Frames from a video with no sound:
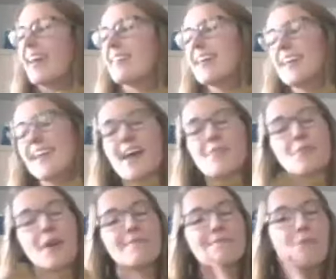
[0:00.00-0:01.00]
and they can have
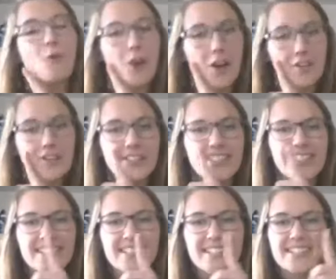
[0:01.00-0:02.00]
around
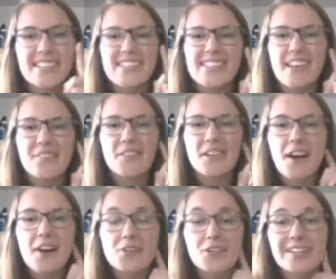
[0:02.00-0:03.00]
460 to
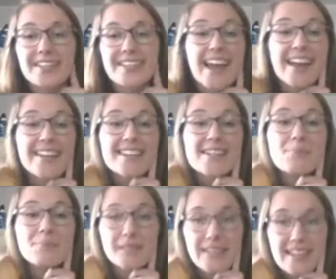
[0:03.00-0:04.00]

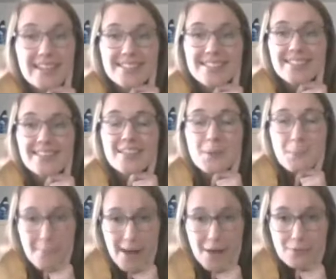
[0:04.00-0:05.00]
790 plates in their
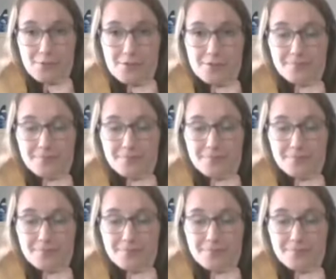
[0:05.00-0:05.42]
mouth.